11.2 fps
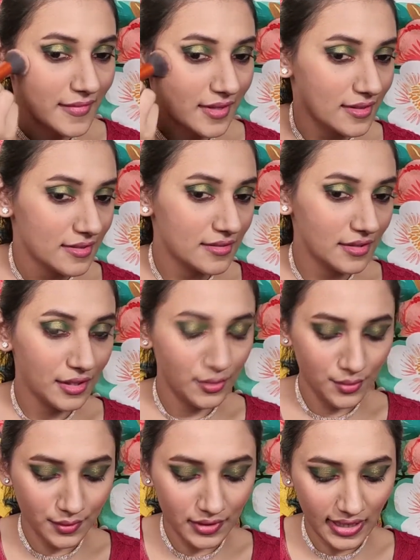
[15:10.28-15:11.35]
This is a
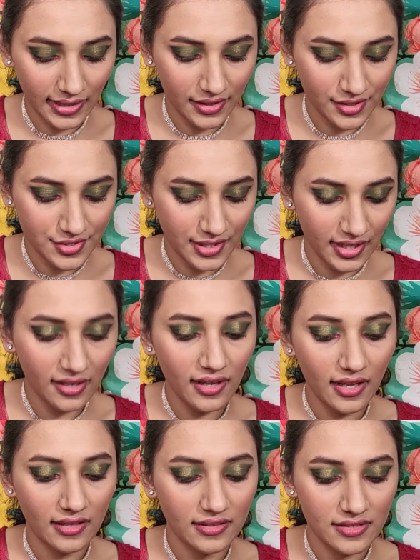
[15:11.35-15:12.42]
nude kind of shade,
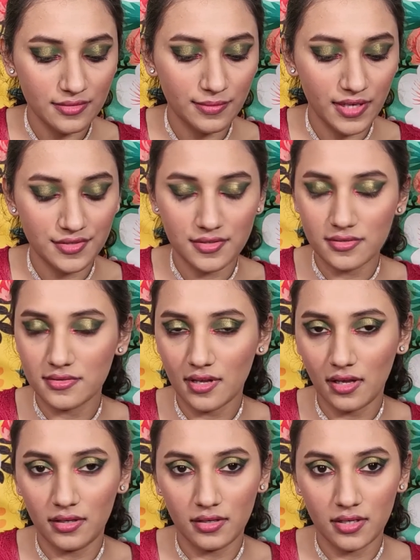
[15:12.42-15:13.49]
and these blushes
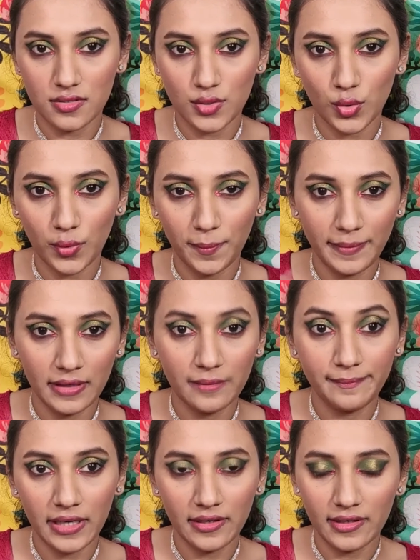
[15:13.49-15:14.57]
are so
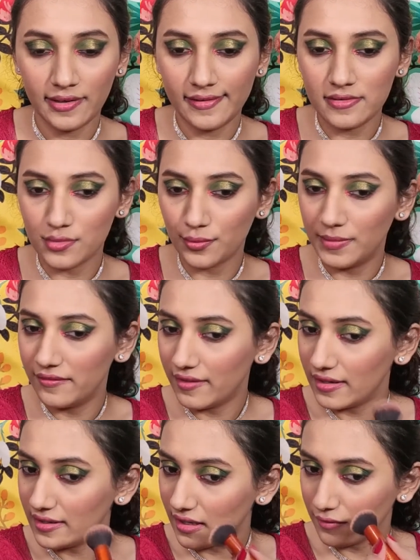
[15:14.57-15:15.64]
pigmented, so be
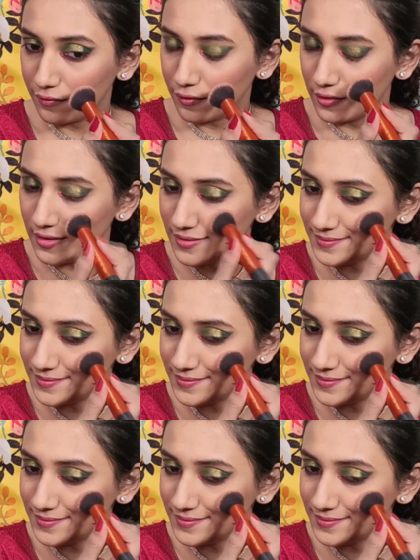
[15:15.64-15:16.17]
very careful.